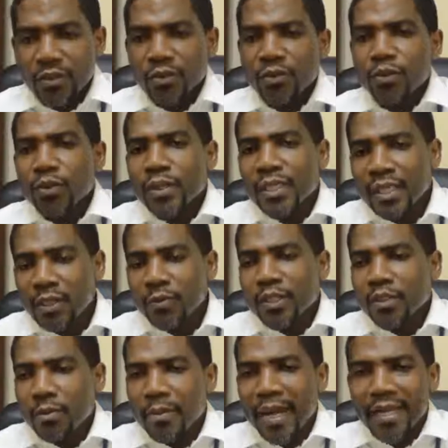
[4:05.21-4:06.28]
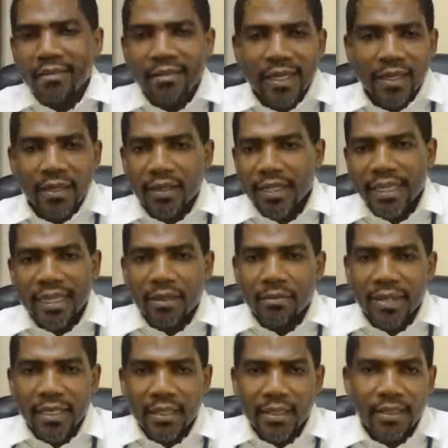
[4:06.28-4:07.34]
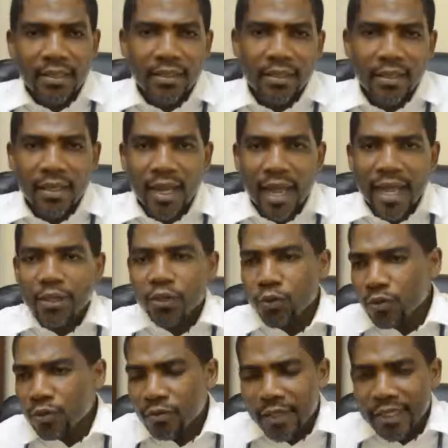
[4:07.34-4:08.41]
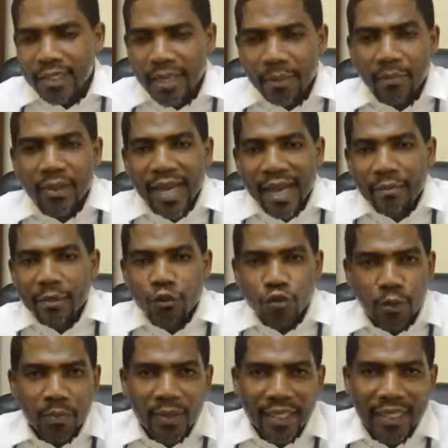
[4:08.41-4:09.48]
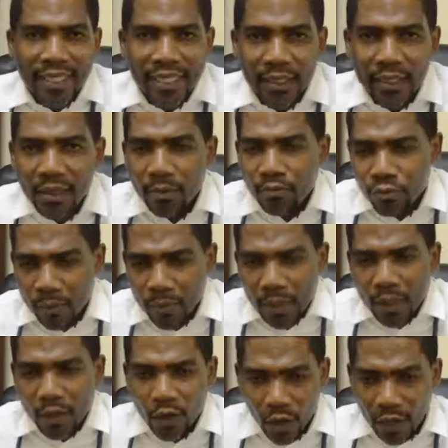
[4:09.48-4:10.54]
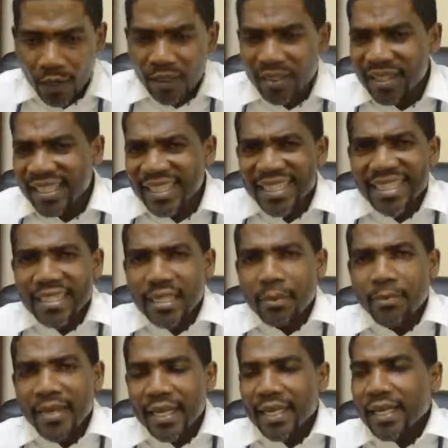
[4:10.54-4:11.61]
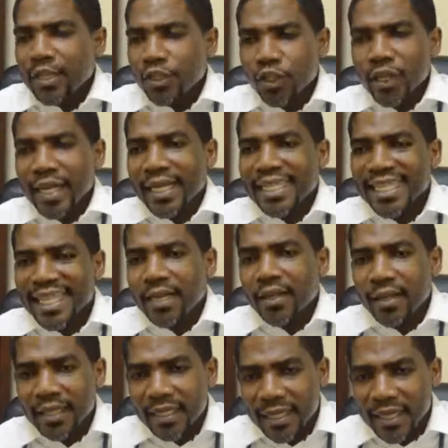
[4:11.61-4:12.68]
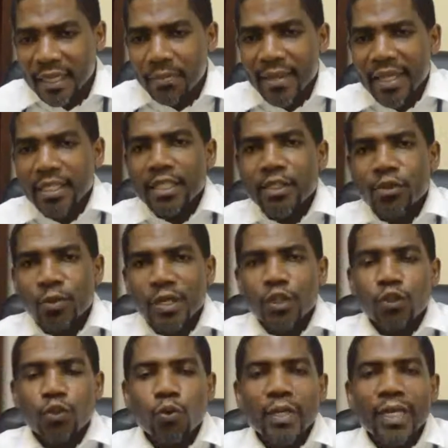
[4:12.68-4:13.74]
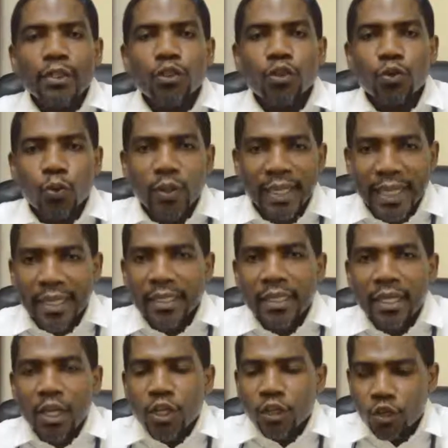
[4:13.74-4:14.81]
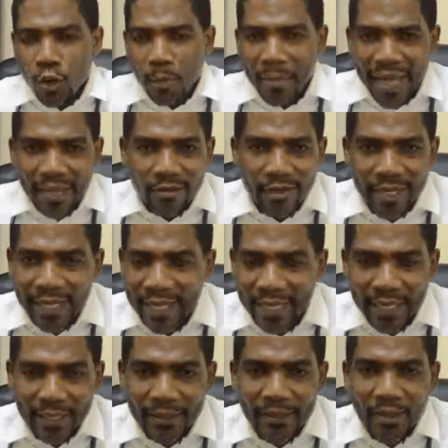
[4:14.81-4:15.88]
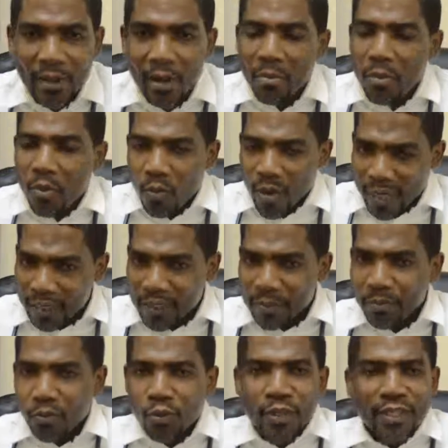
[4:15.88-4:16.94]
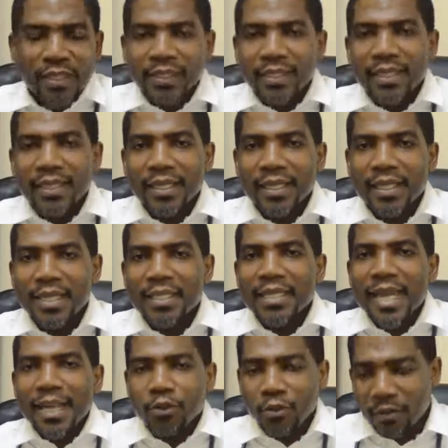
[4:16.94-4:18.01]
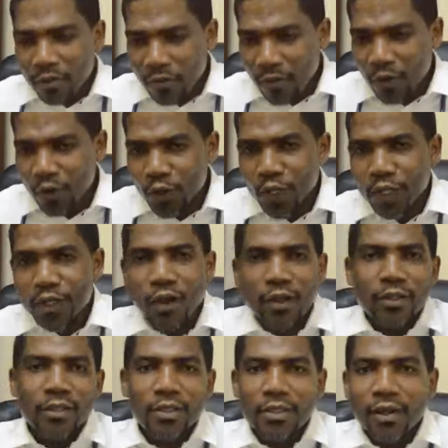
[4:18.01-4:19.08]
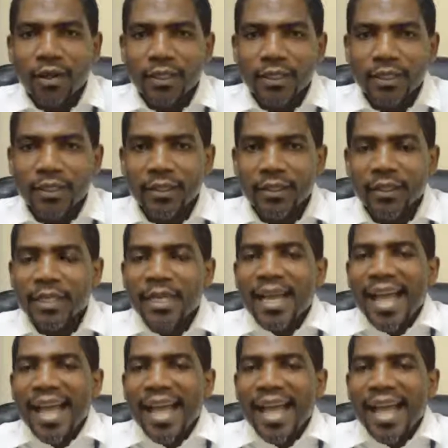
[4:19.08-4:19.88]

to deal with your migraine on a daily basis. I use, for example, amitriptyline or propranolol. These are medications you can take on a daily basis to ensure that you don't get your migraine headaches. But what is important is that you follow your doctor's orders